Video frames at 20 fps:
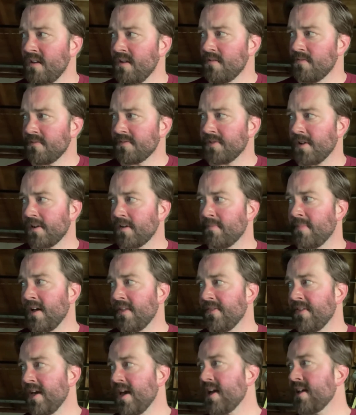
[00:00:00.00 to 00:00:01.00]
We'll talk about
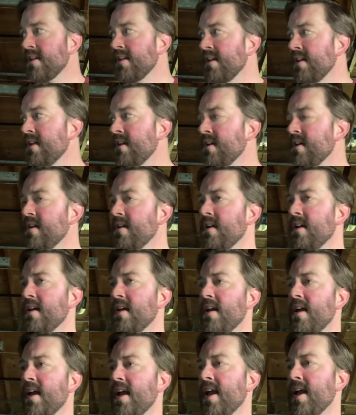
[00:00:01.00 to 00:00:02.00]
that.
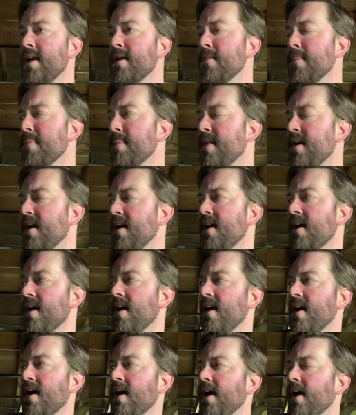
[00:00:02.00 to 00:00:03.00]
And
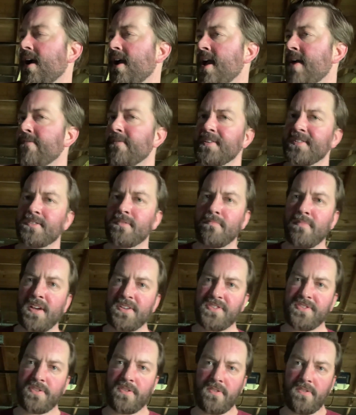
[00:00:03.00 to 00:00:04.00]
every
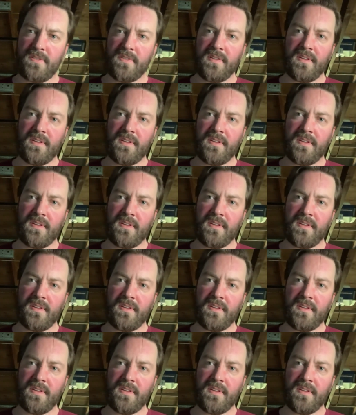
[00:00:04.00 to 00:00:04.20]
semester,